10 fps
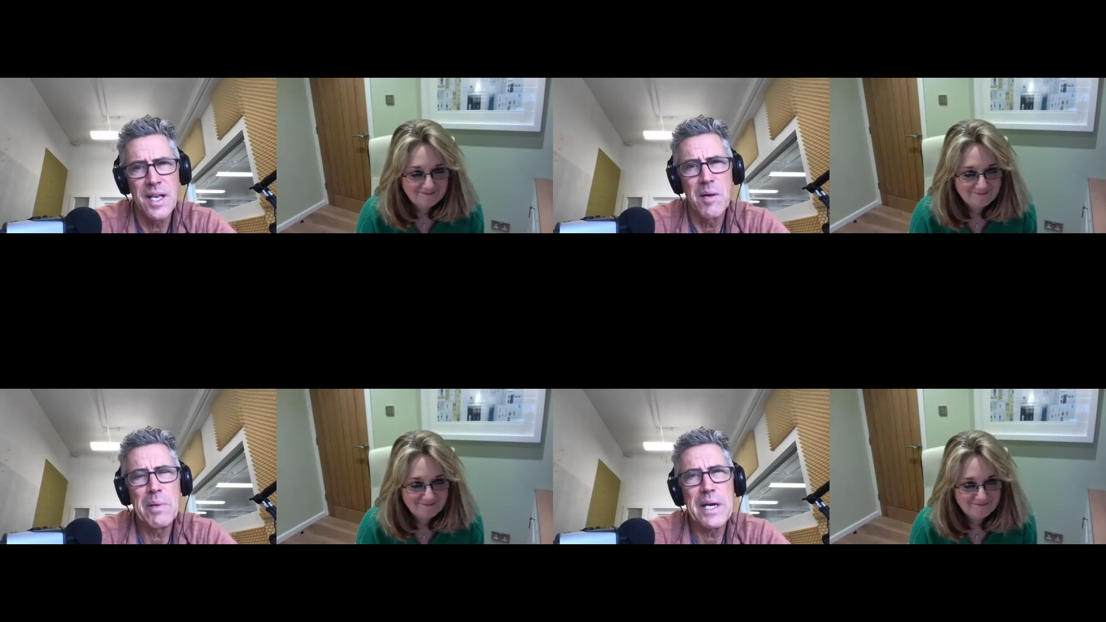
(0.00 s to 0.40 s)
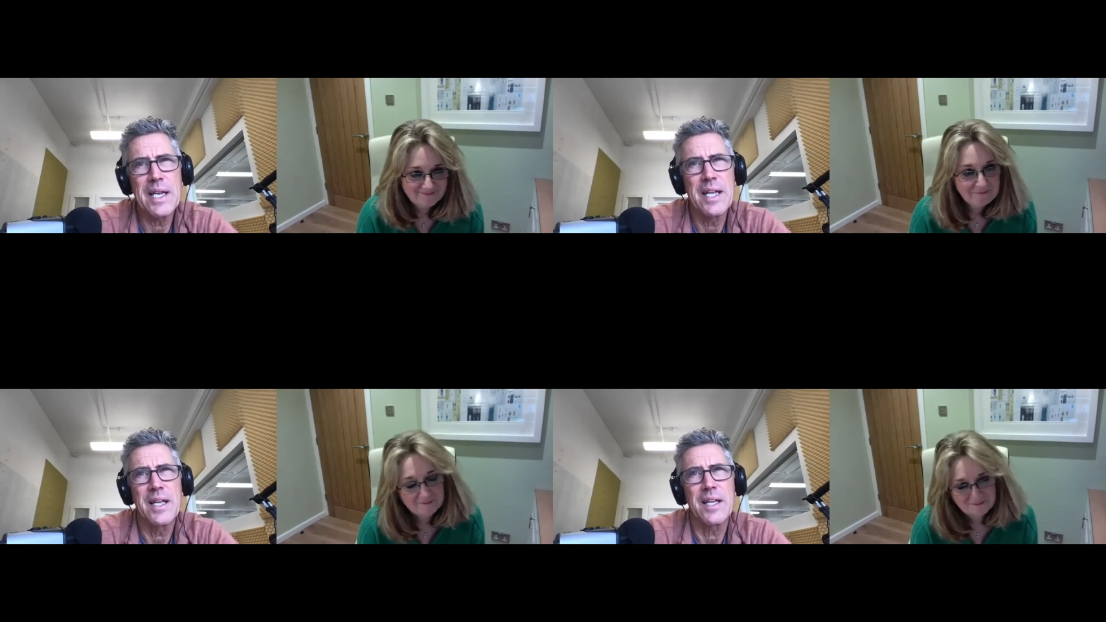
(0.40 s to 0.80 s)

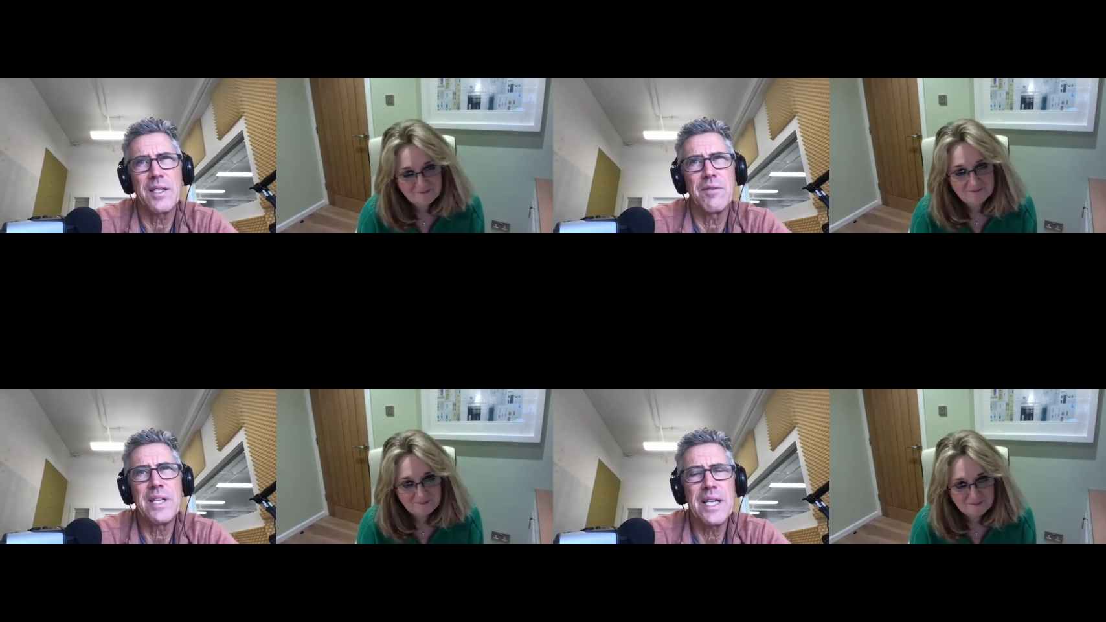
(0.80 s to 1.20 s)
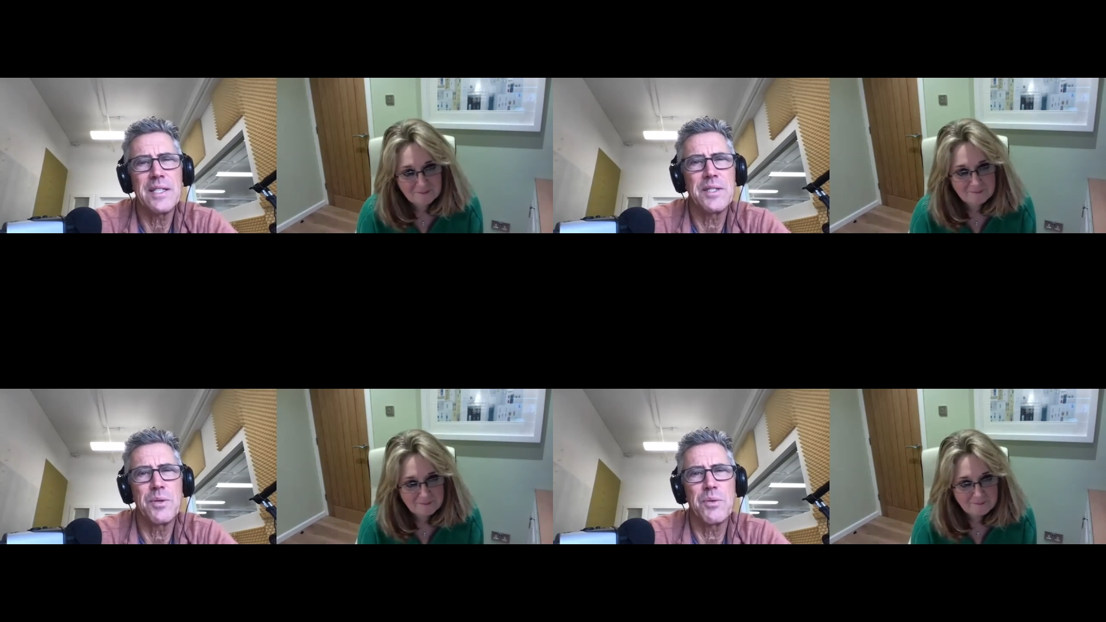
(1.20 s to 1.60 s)
Speaker 1: but you need
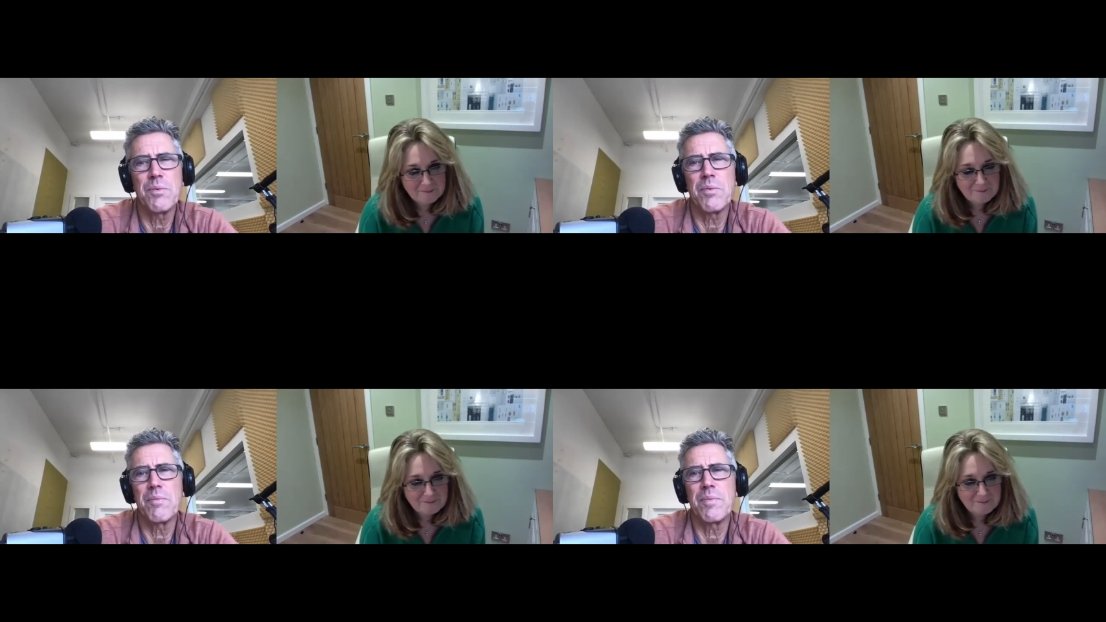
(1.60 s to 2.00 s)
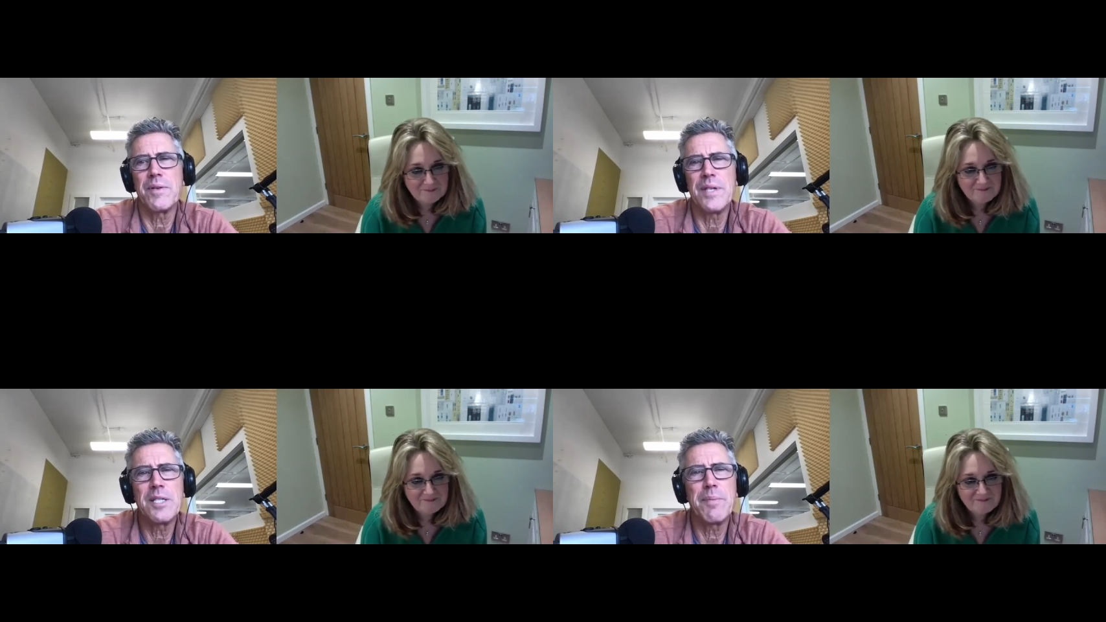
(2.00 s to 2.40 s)
to you
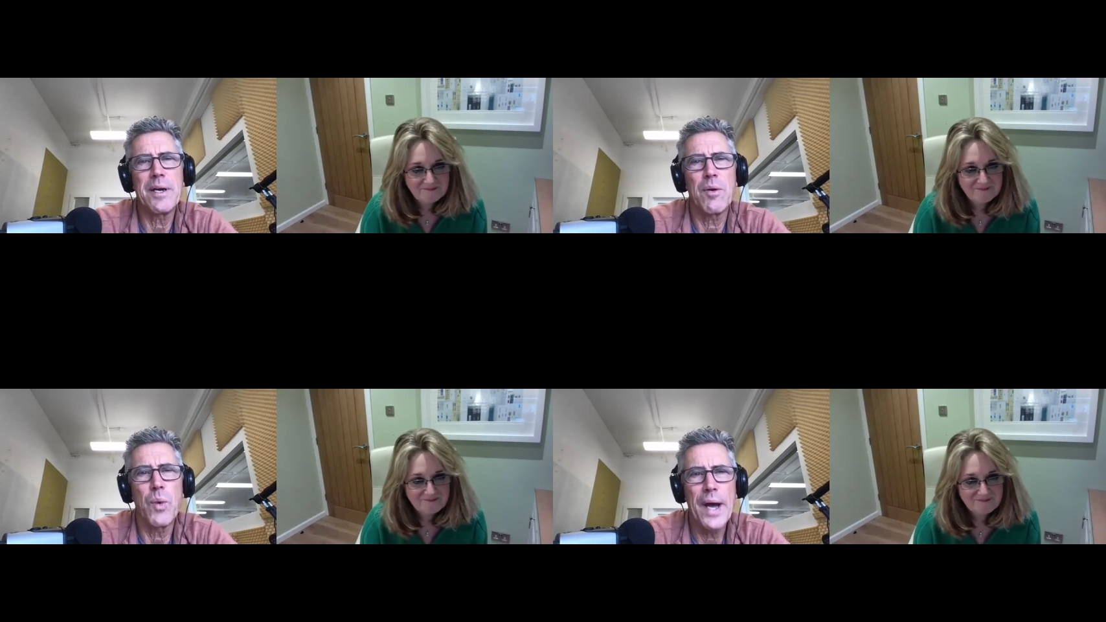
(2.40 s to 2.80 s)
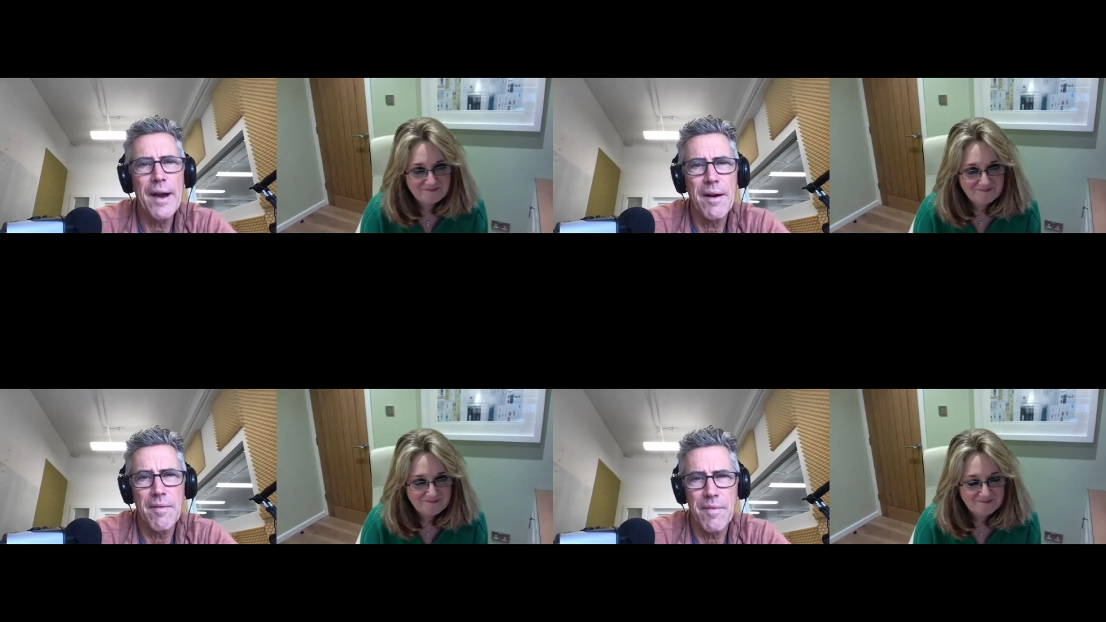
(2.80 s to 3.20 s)
need to be
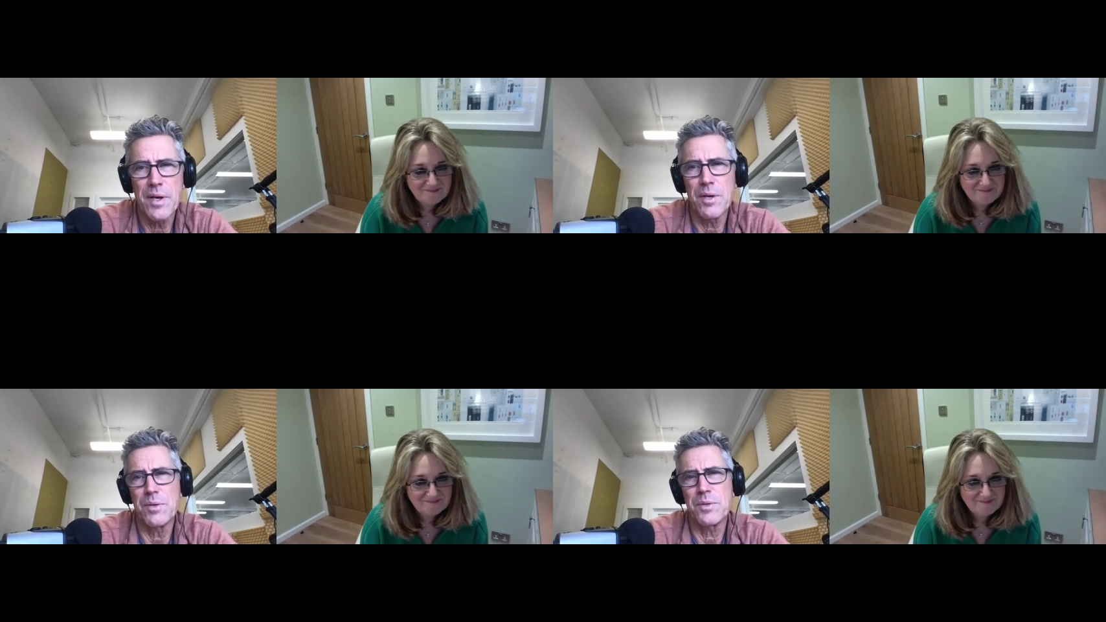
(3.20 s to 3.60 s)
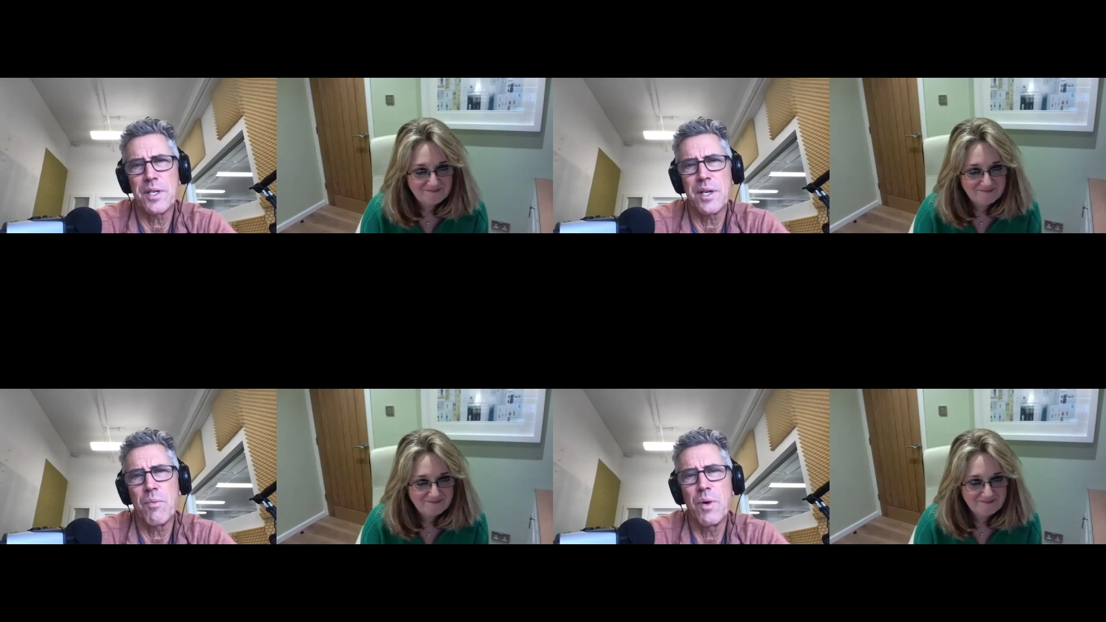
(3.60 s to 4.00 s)
aware of those
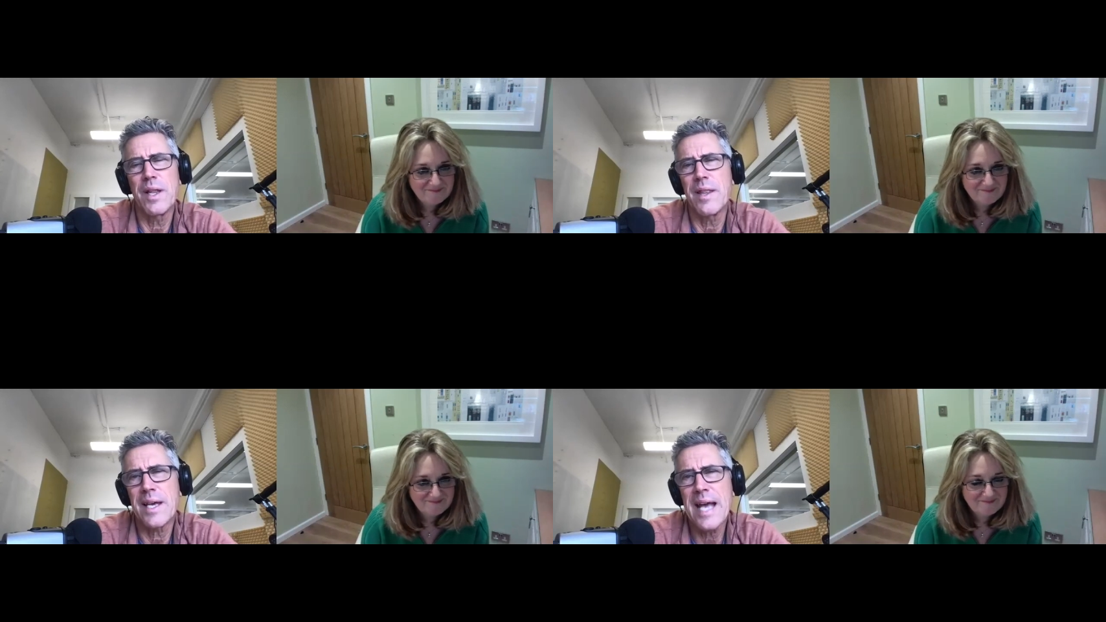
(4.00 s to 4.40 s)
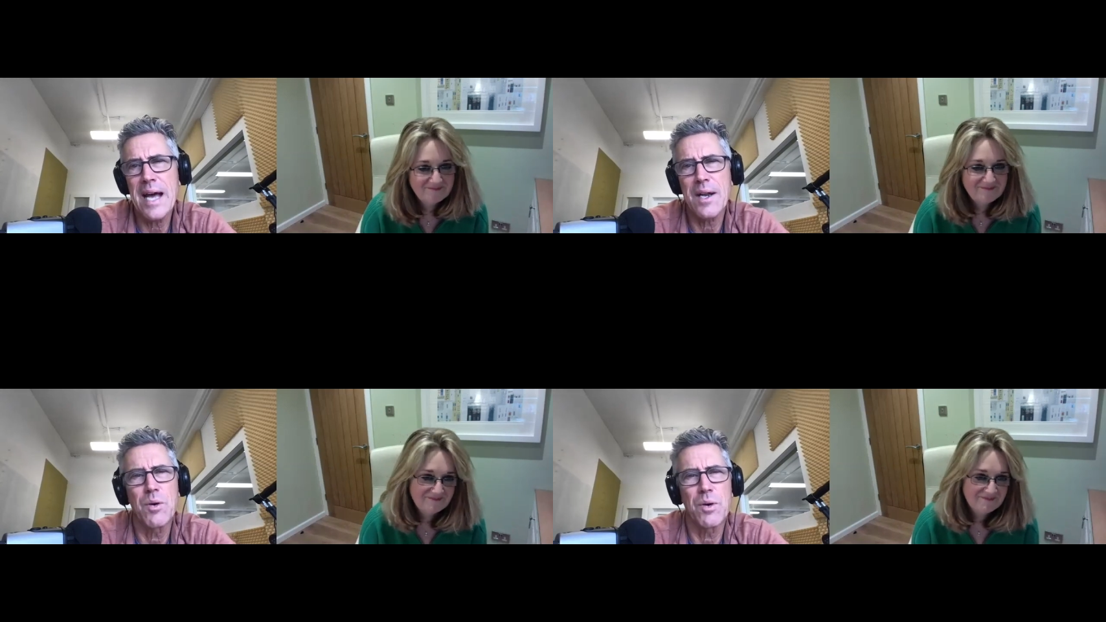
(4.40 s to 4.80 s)
one of the
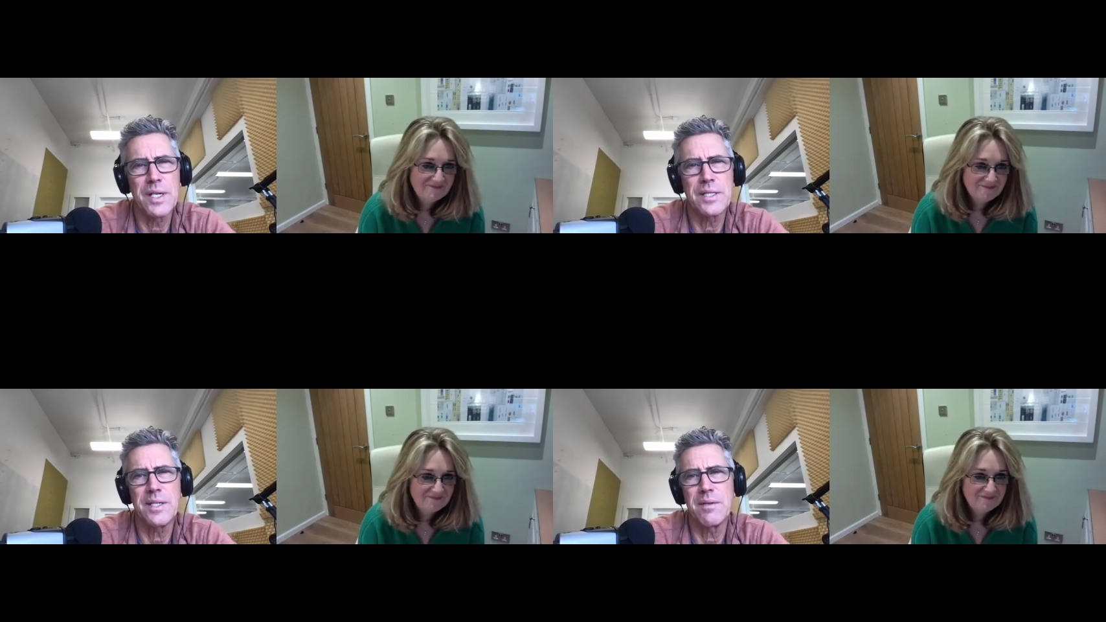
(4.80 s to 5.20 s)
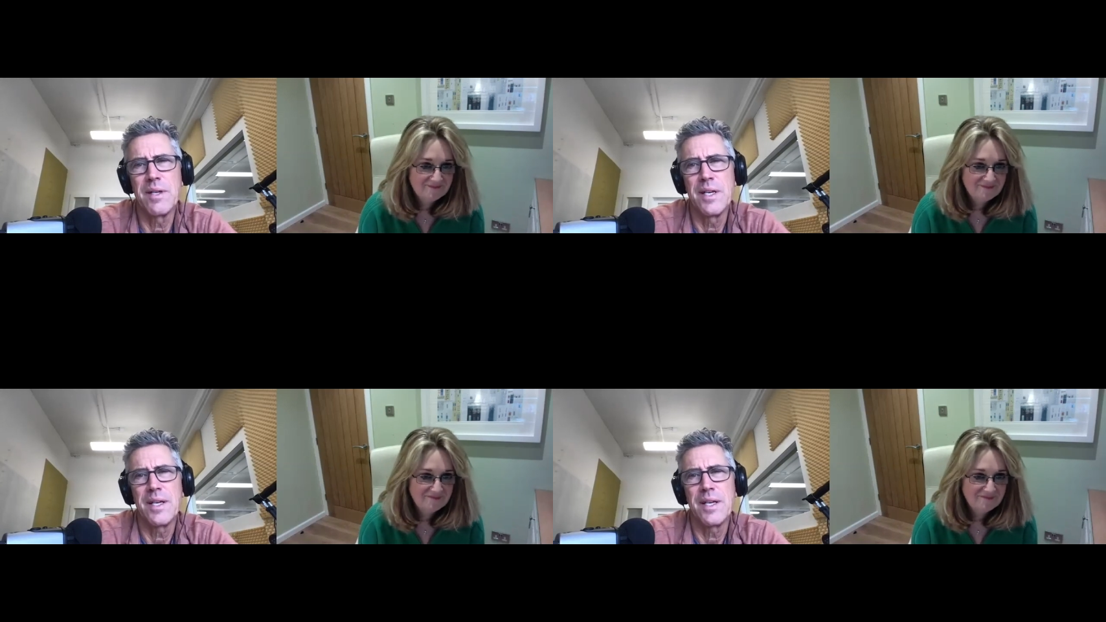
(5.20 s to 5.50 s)
categories in